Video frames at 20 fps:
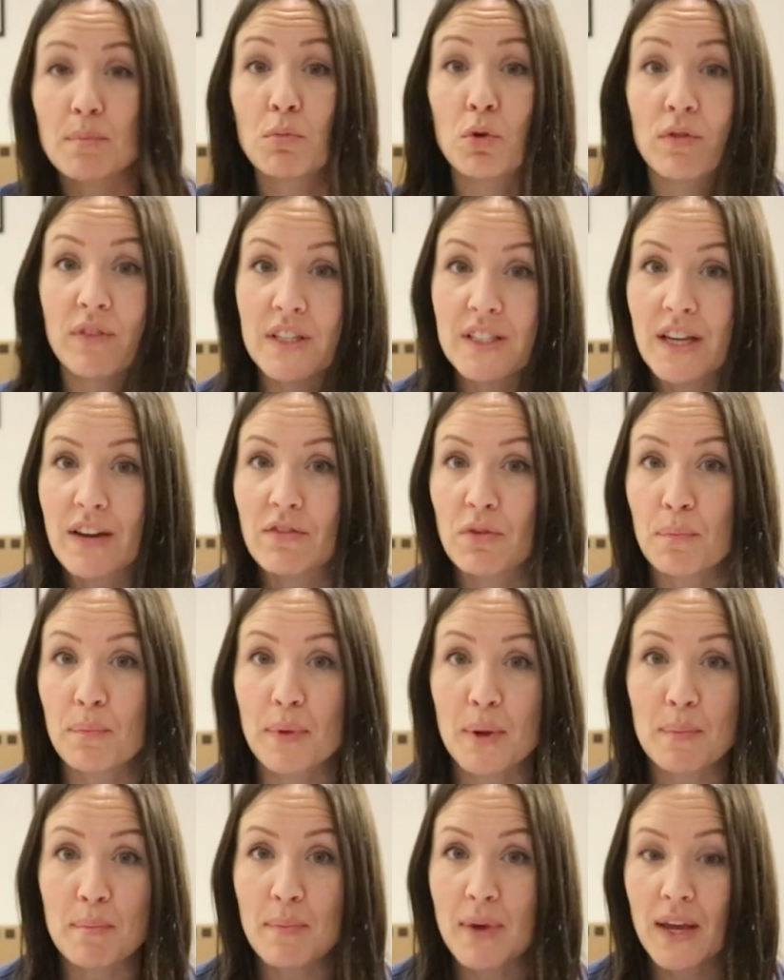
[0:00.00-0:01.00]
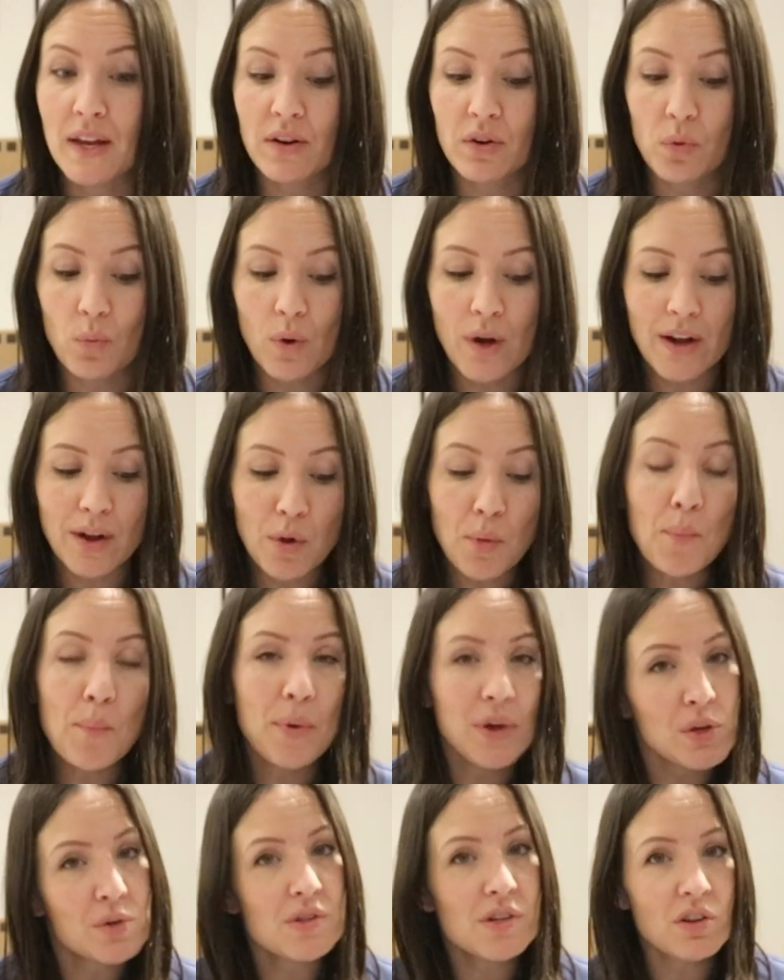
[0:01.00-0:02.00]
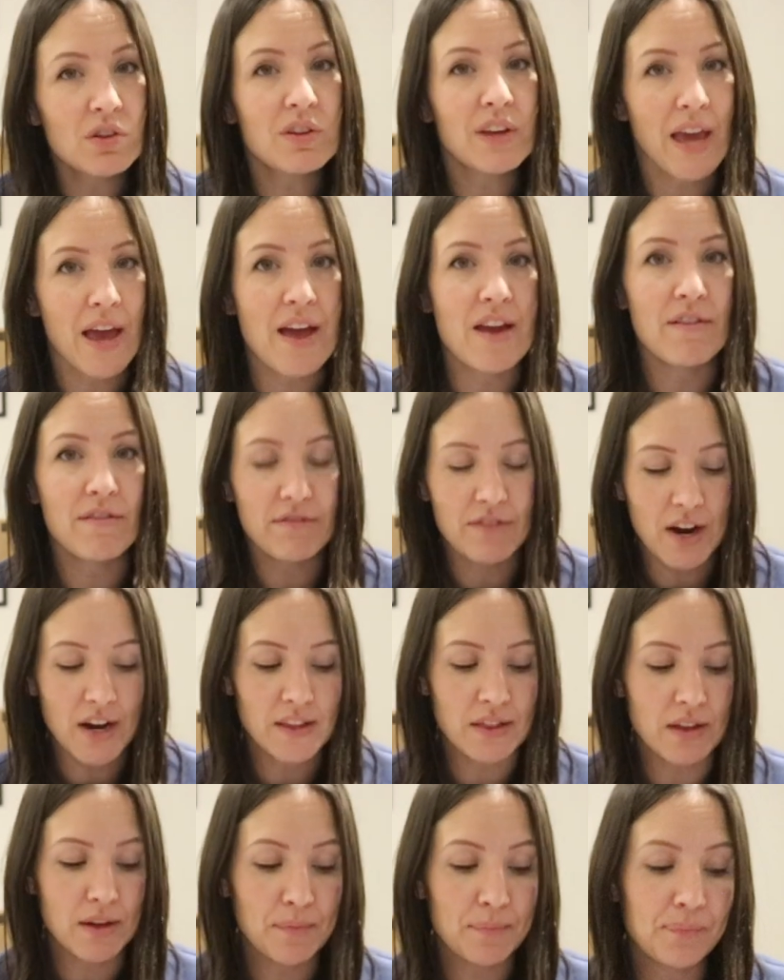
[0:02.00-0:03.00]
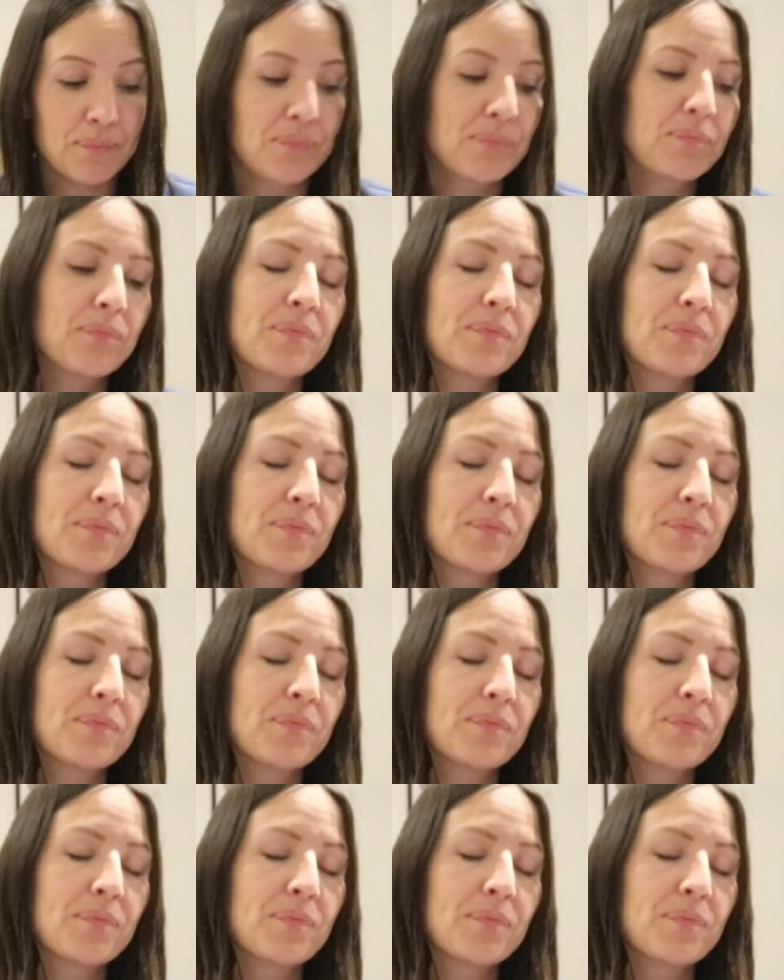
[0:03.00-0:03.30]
movies haven't been made in a while, but you still can find them.